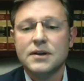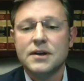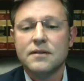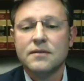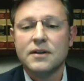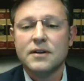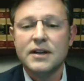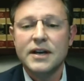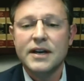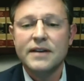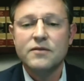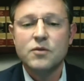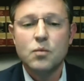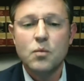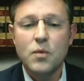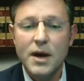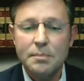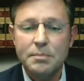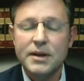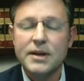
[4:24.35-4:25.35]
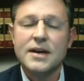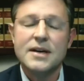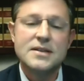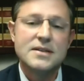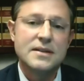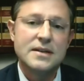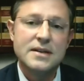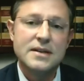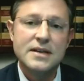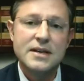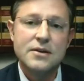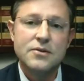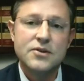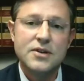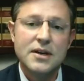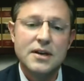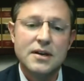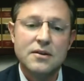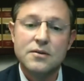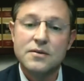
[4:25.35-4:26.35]
of the left weaponizing the
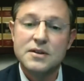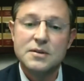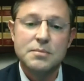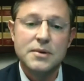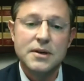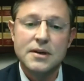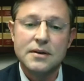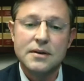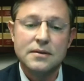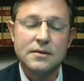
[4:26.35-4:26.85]
DOJ to do its bidding.